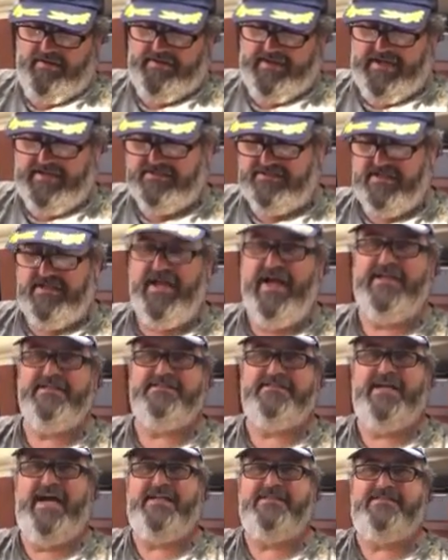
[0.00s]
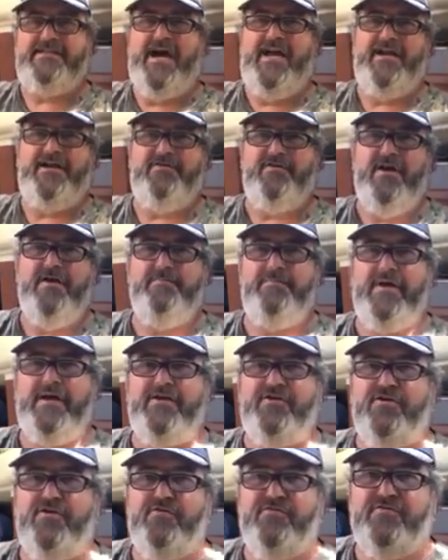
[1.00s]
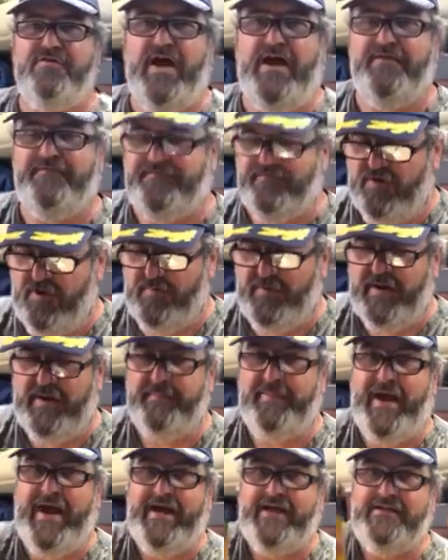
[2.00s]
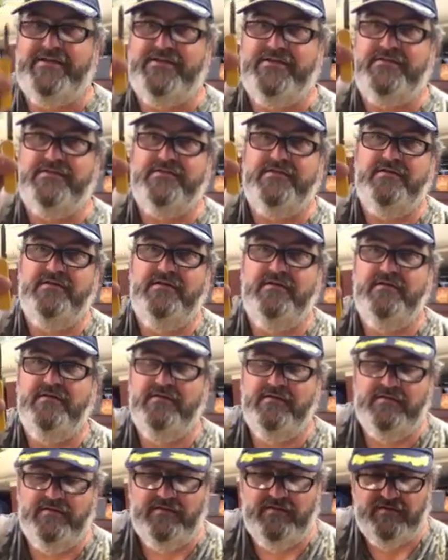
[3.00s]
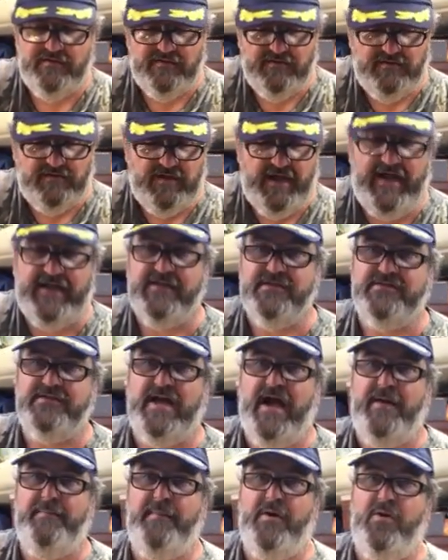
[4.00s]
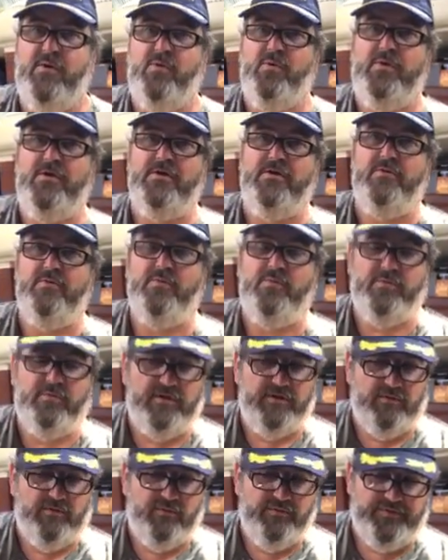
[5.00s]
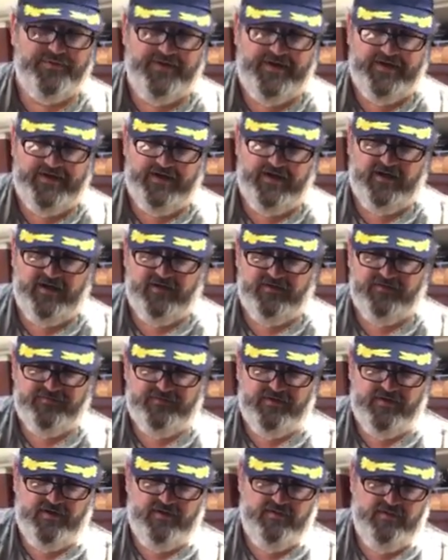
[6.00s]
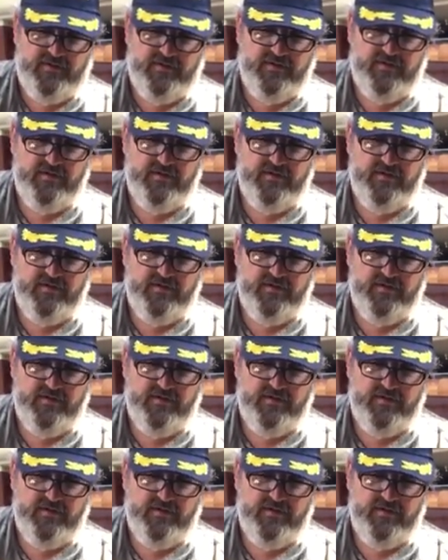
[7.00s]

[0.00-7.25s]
Casey Neistat's got a great big huge knife for opening packages. I just got my own little thing there, so.